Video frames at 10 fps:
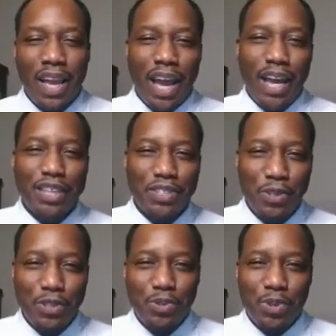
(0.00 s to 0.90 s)
As
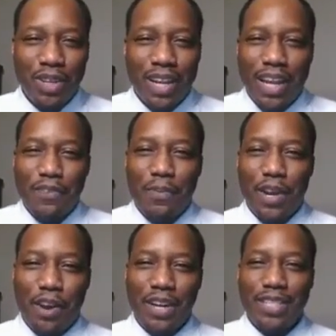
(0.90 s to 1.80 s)
usual, I'd like for my
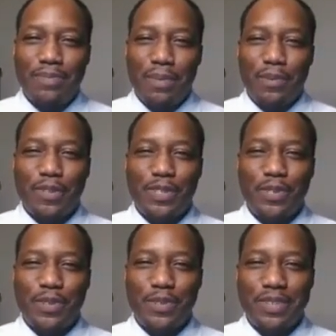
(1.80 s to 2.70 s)
audience members
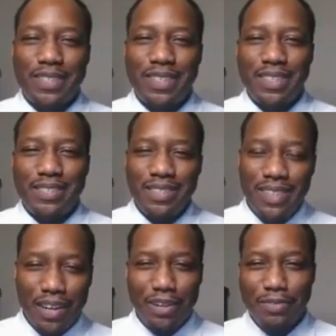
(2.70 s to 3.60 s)
to,
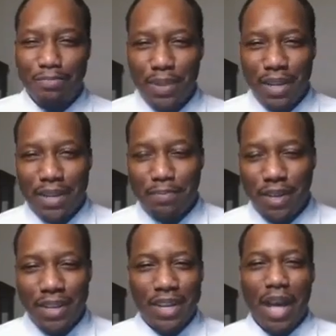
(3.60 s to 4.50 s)
put
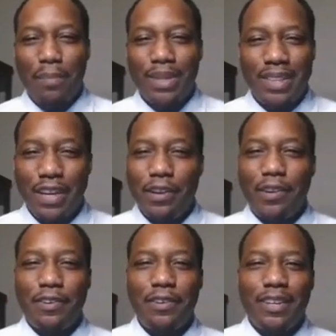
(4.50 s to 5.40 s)
in the comment their